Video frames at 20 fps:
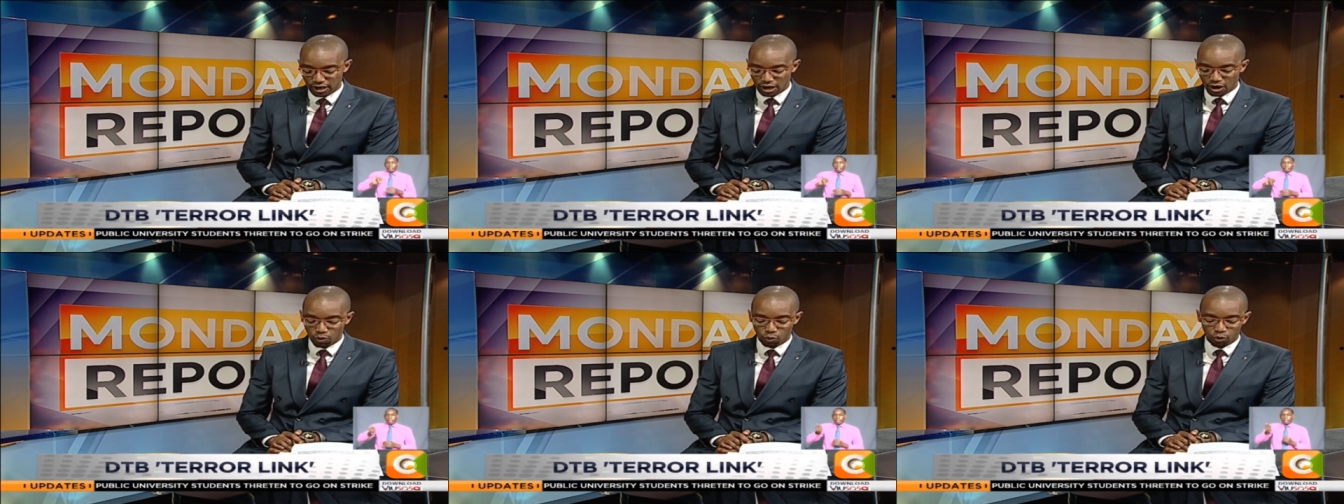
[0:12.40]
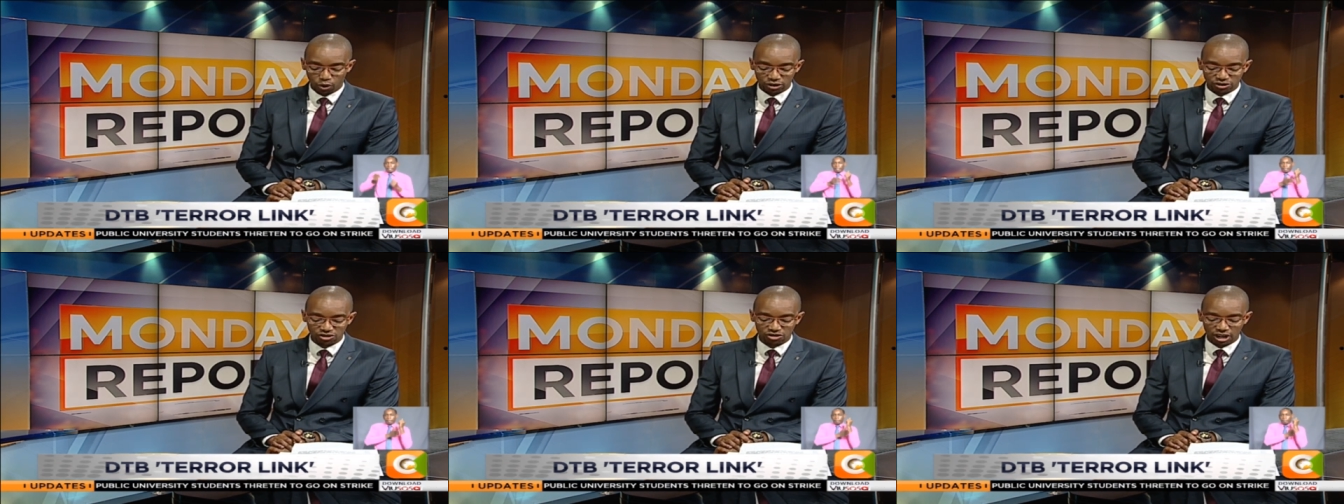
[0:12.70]

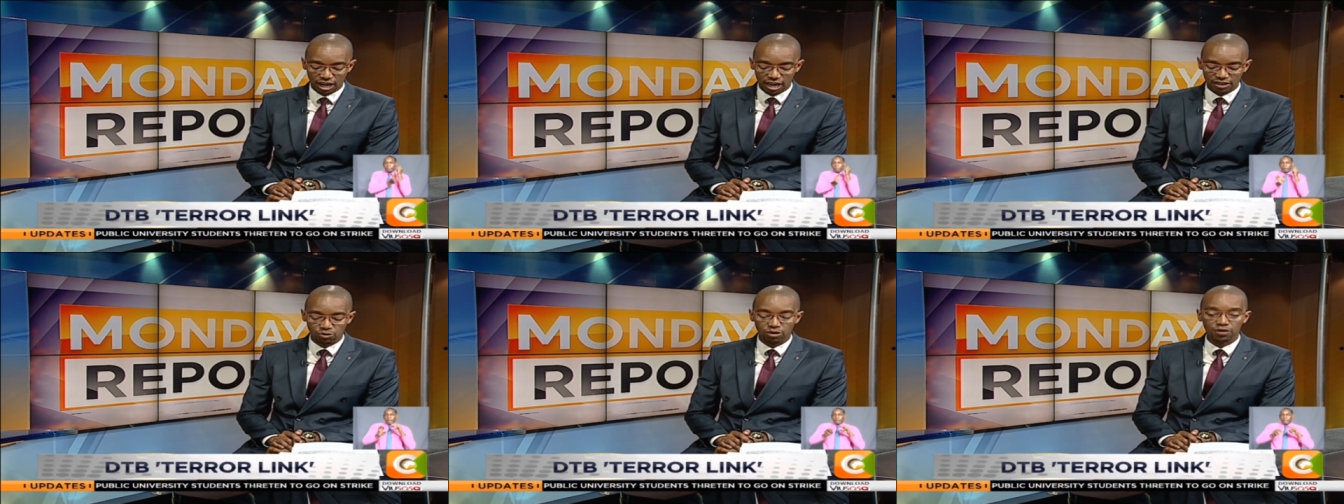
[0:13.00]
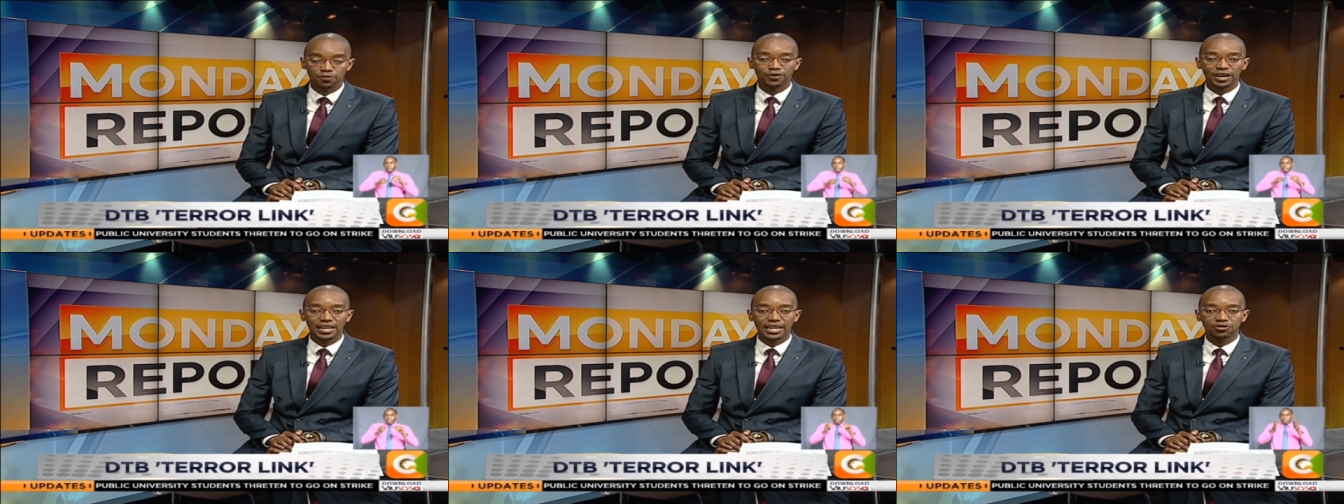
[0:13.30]
was charged
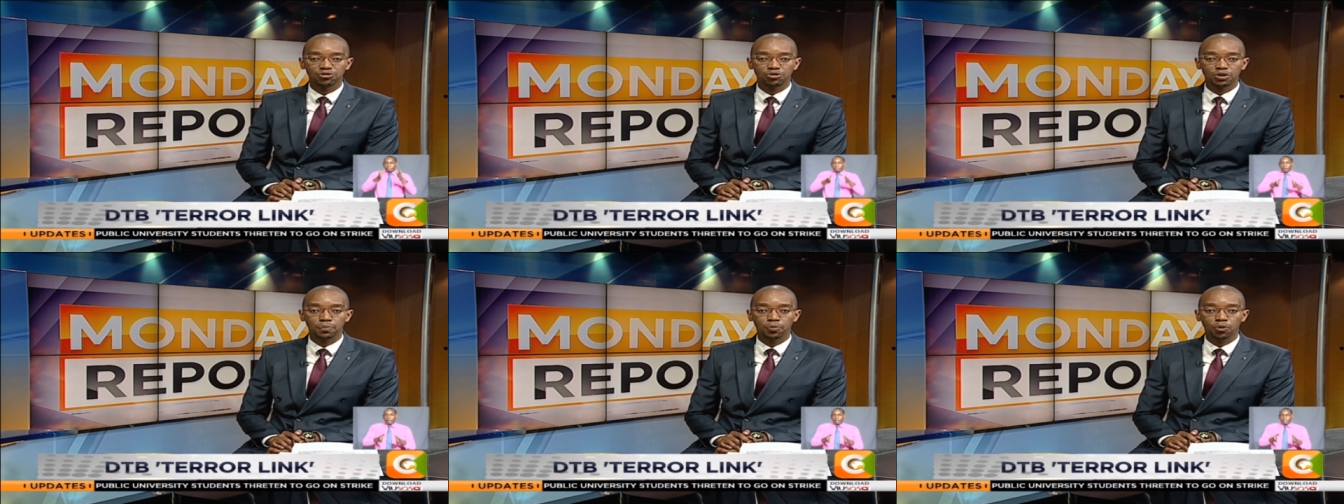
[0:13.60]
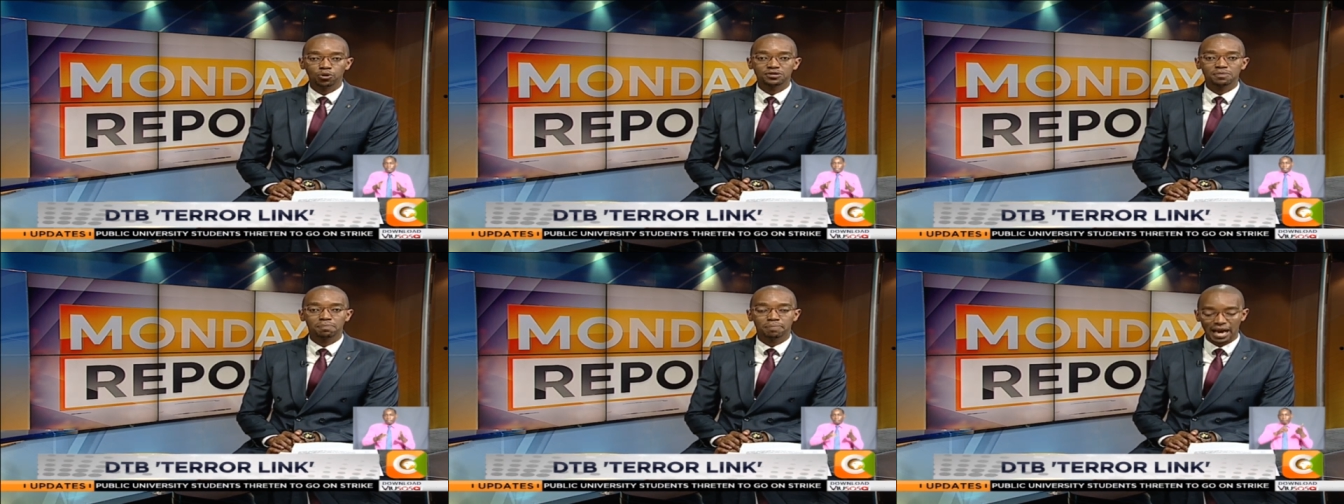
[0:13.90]
with failure to
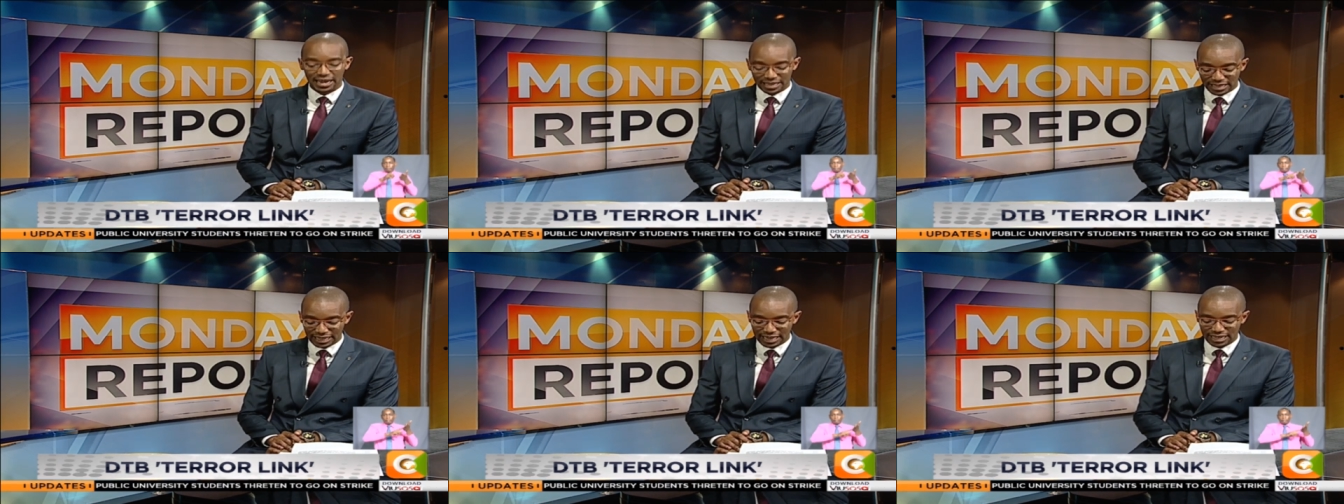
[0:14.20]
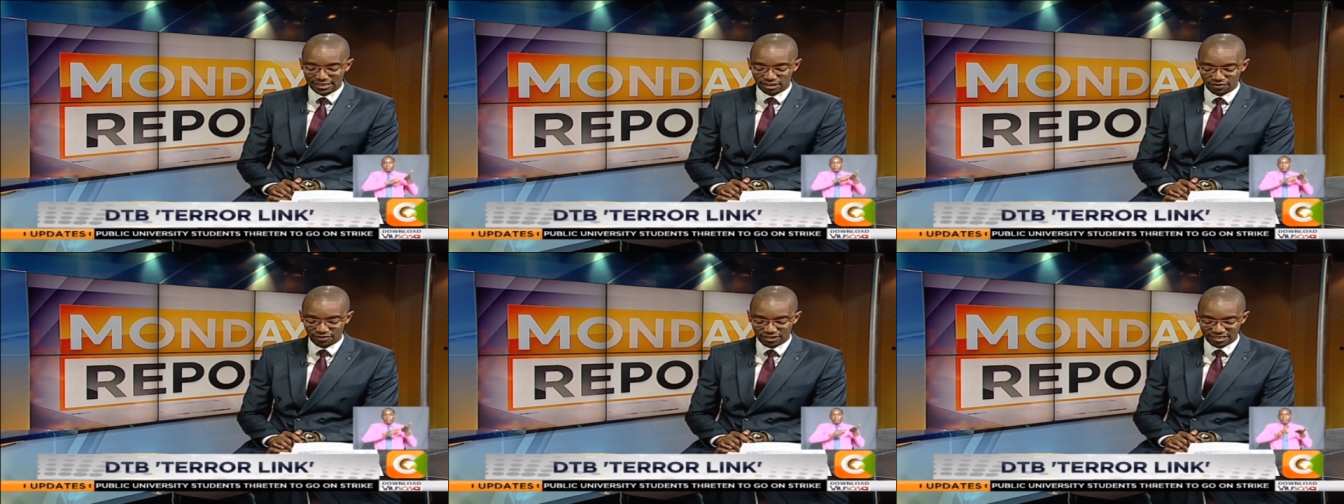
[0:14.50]
report banking
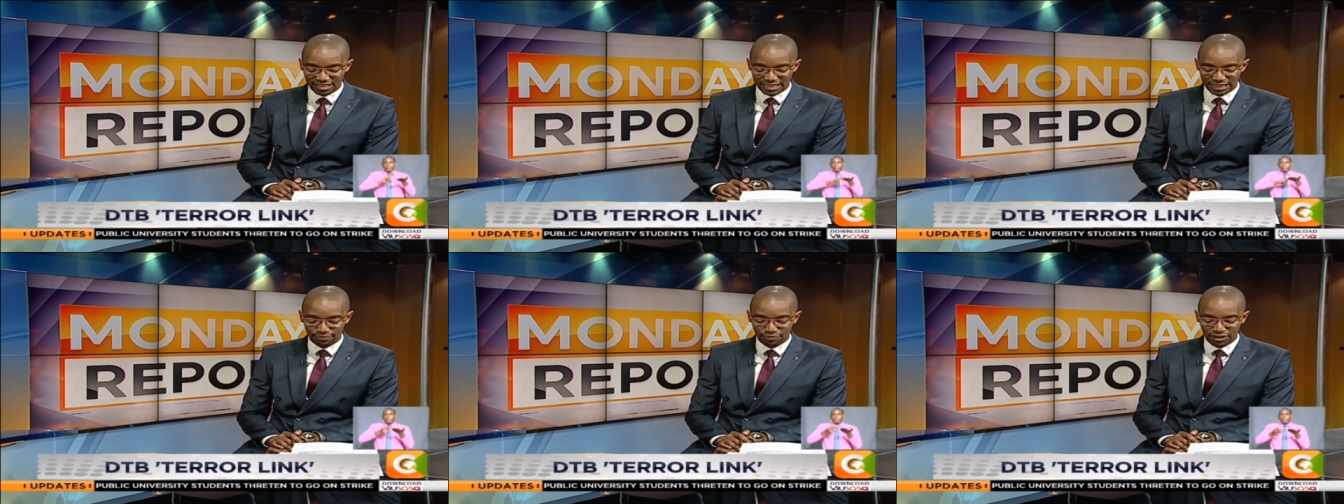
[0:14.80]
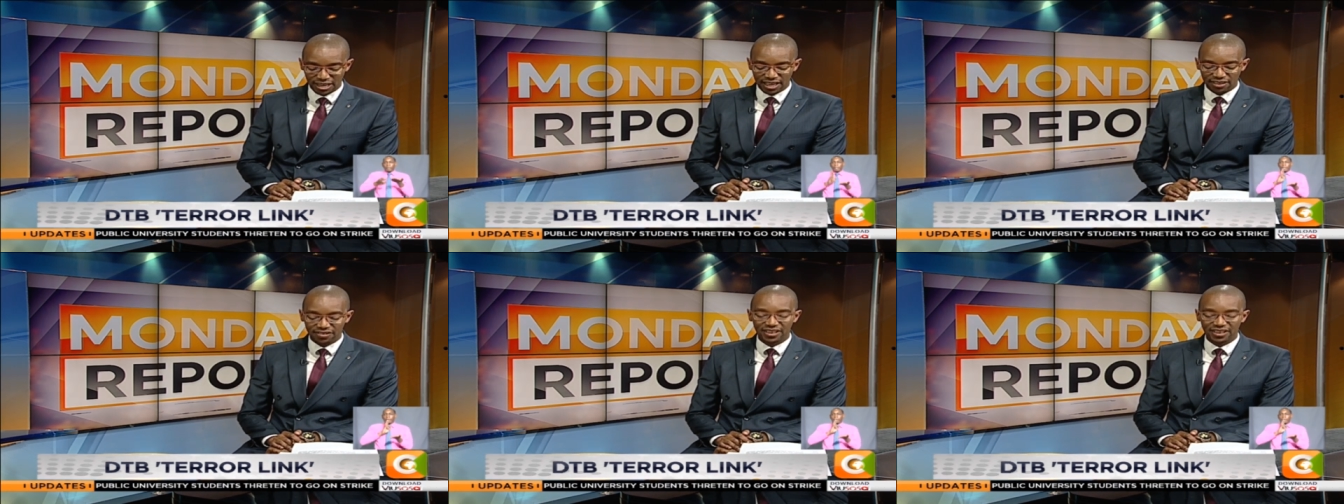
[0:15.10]
activity